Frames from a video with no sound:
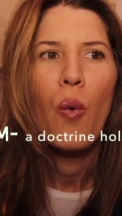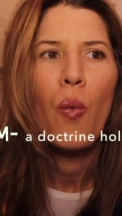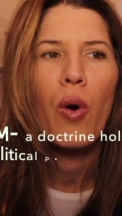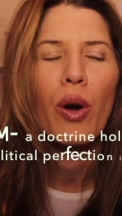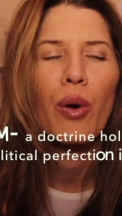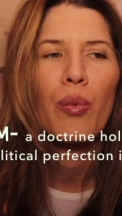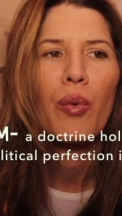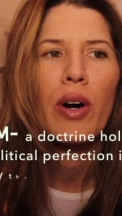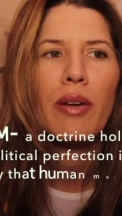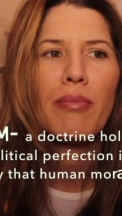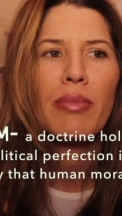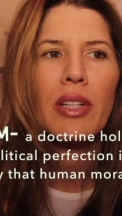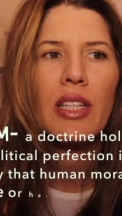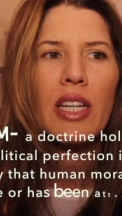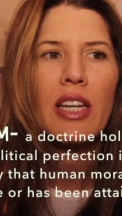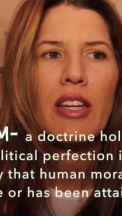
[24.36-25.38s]
where one
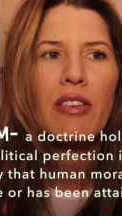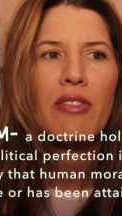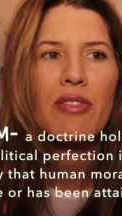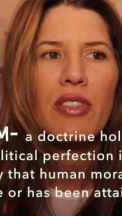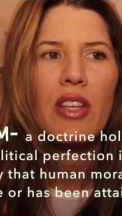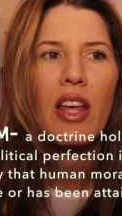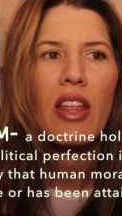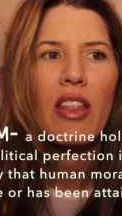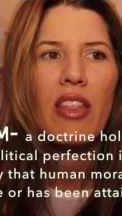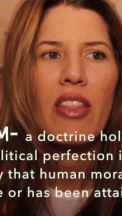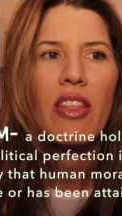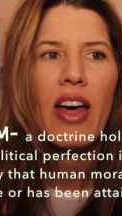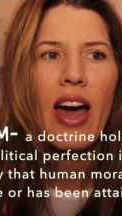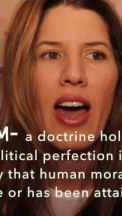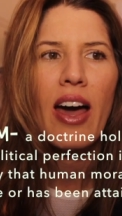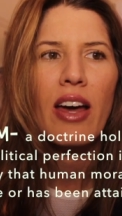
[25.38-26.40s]
believes
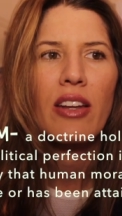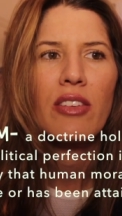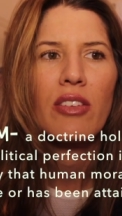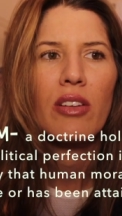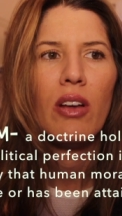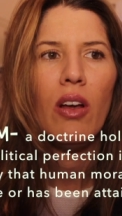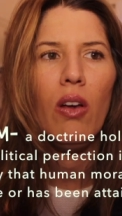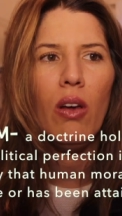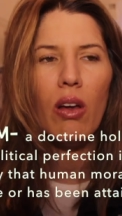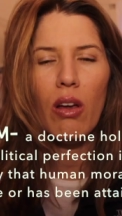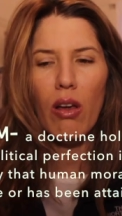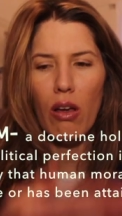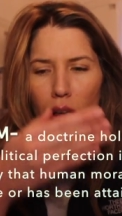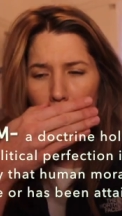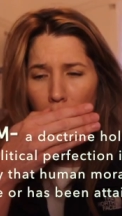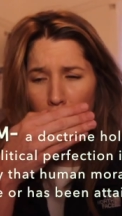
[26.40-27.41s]
that,
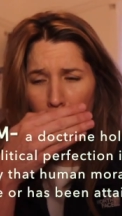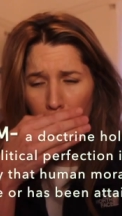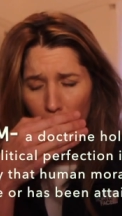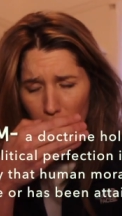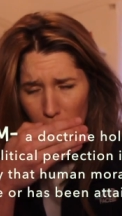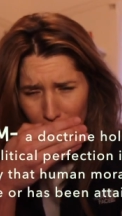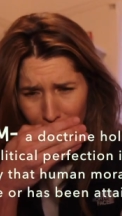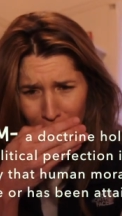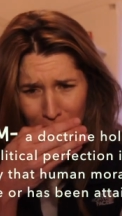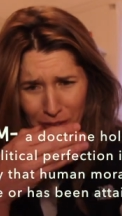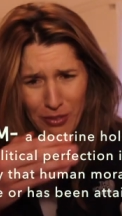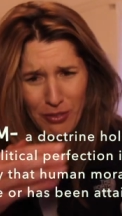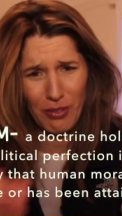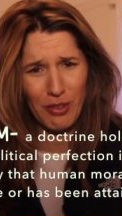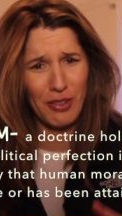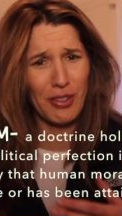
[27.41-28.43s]

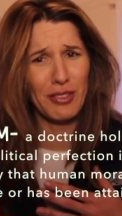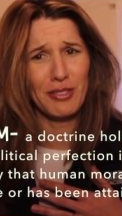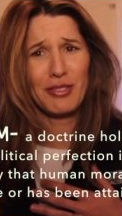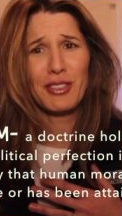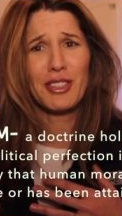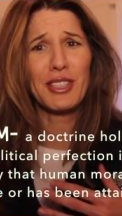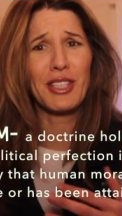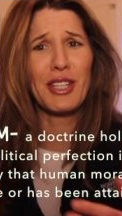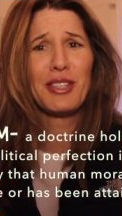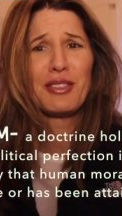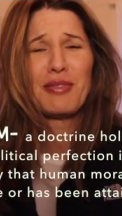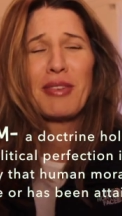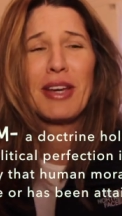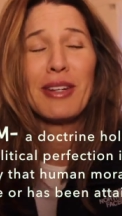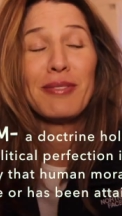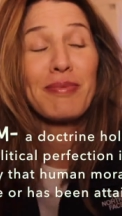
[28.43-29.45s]
excuse
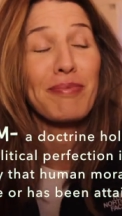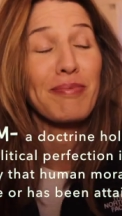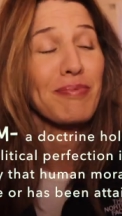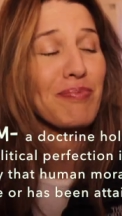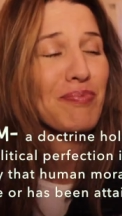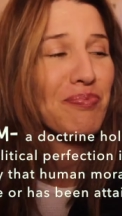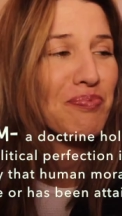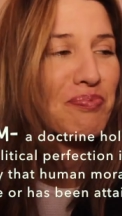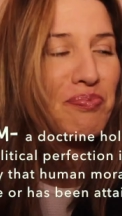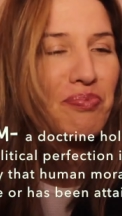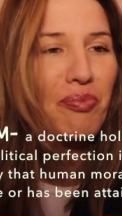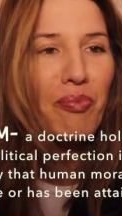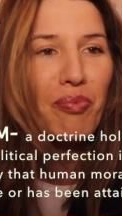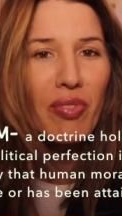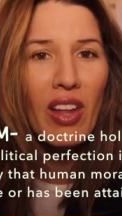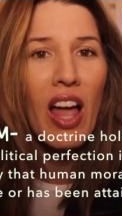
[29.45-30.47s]
me,
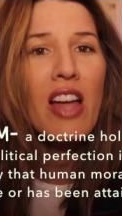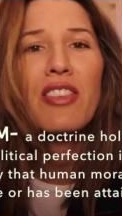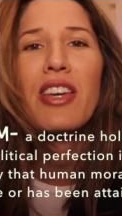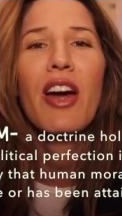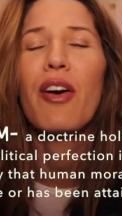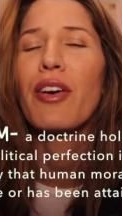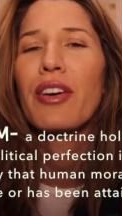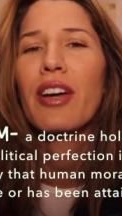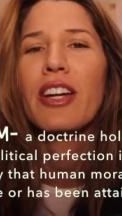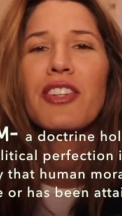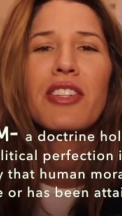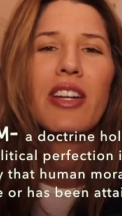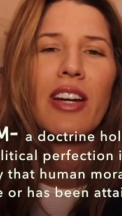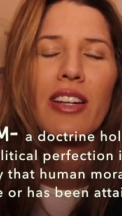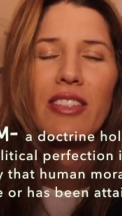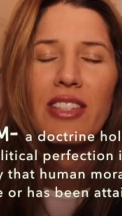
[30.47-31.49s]
I
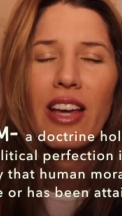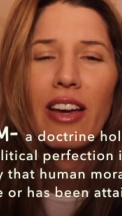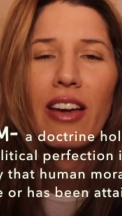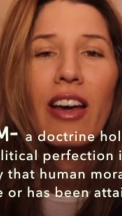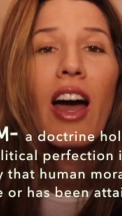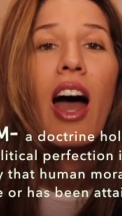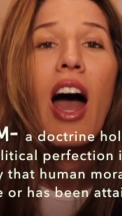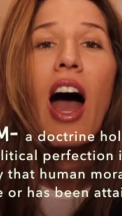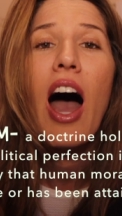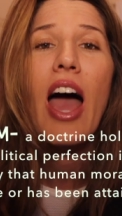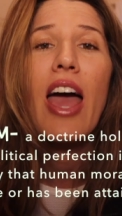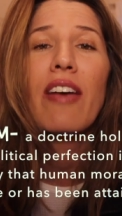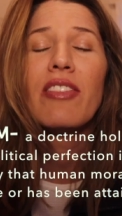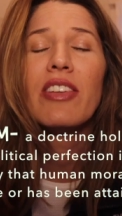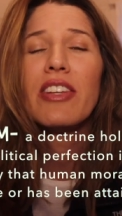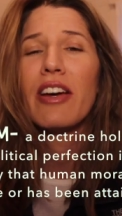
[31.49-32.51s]
just gotta say, I
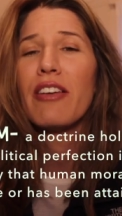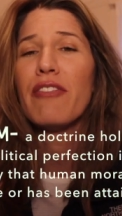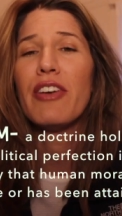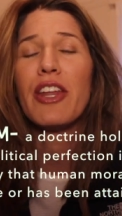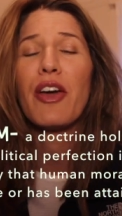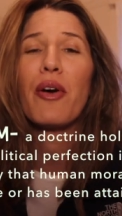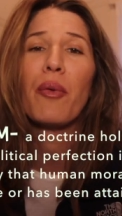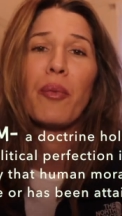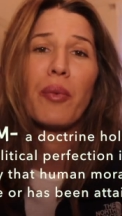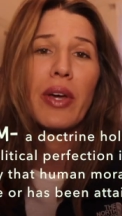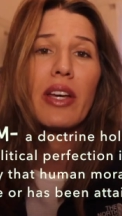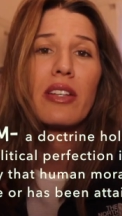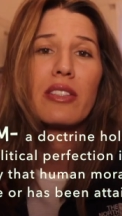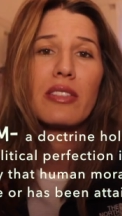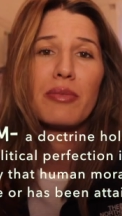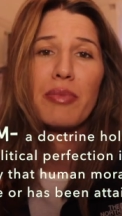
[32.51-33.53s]
haven't done a video in
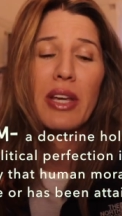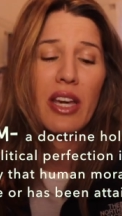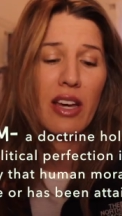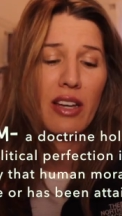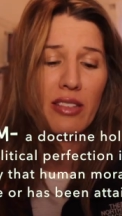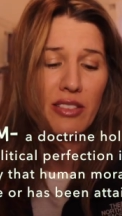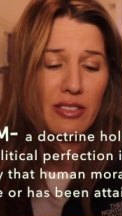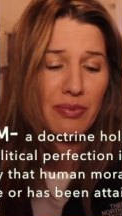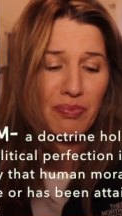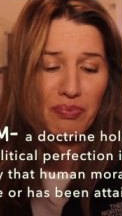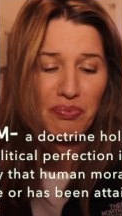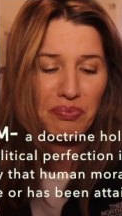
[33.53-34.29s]
weeks because